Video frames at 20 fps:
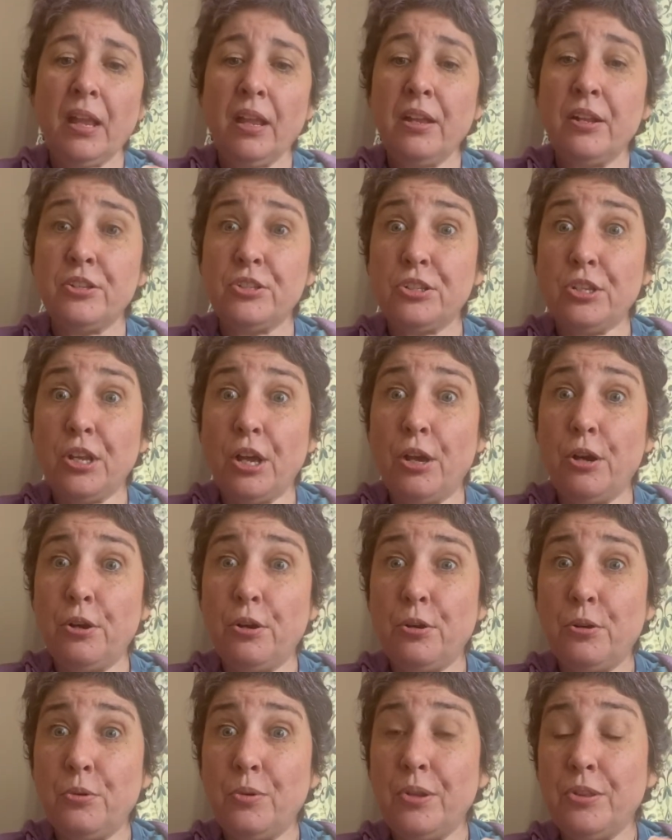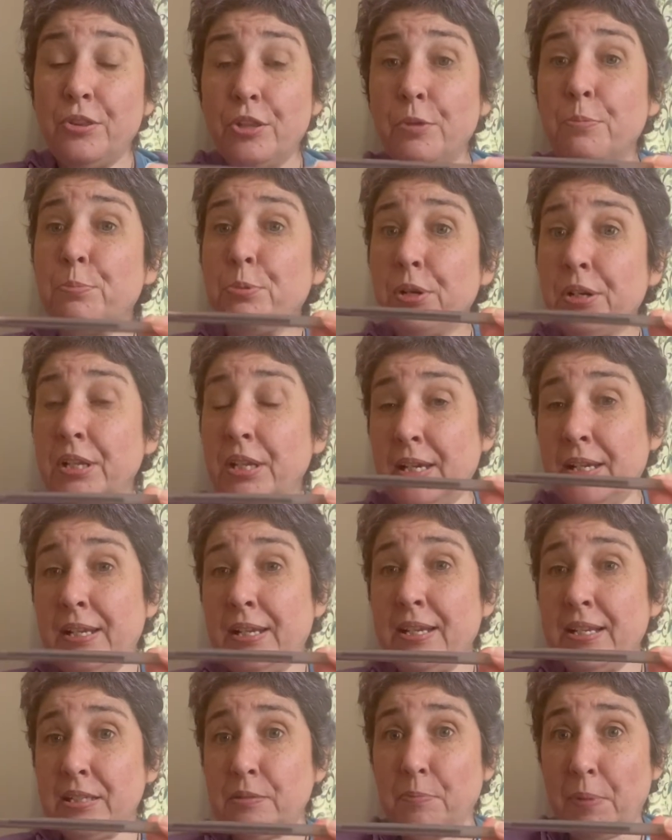So they're pretty
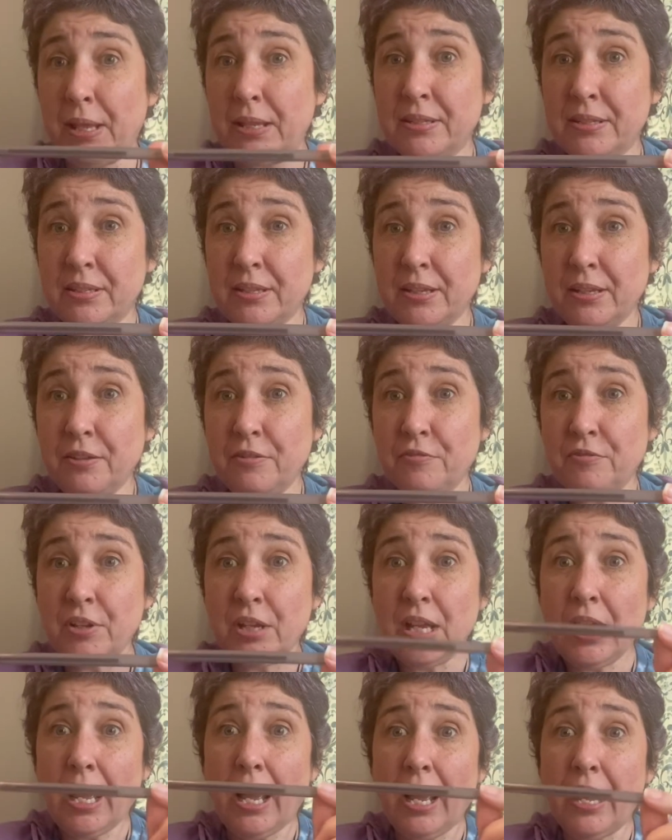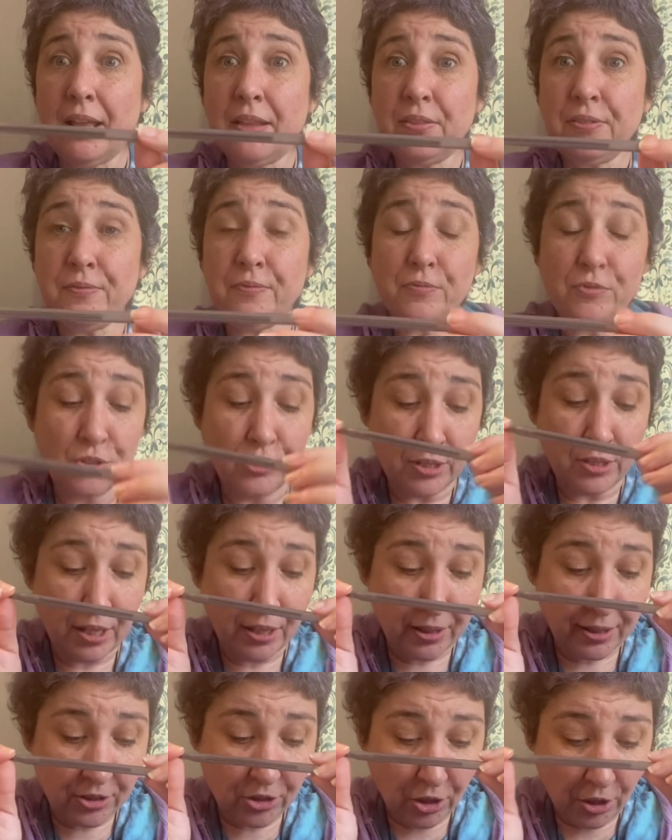inexpensive. And
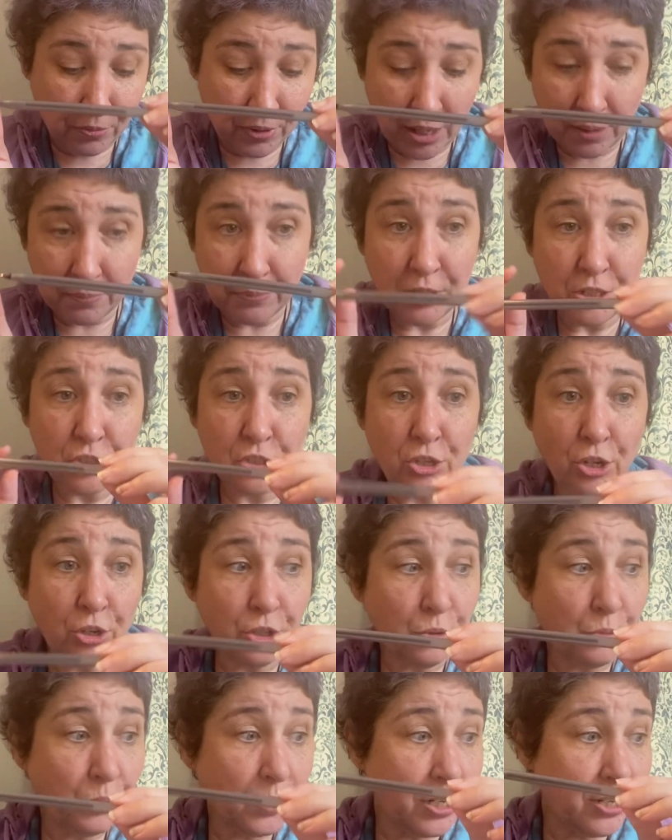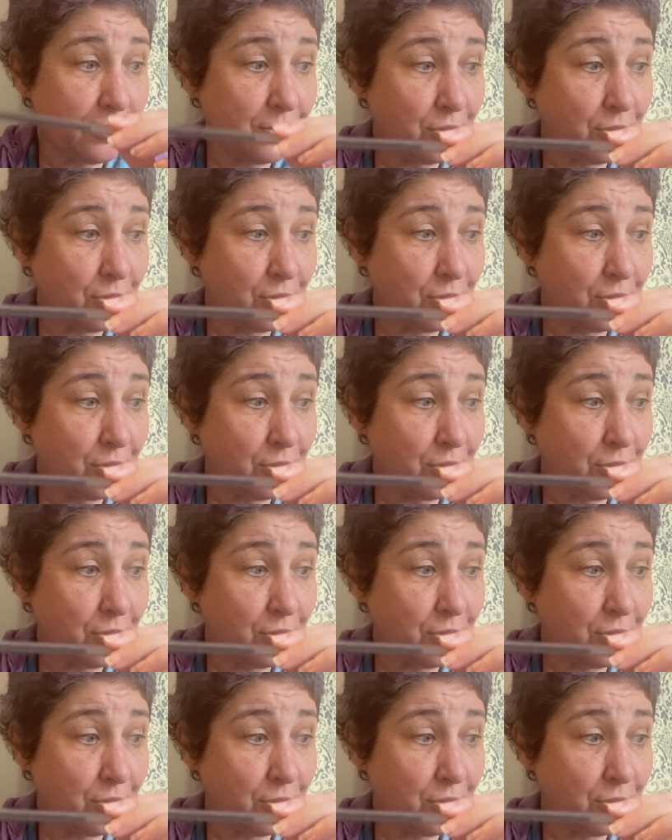so let me show you what it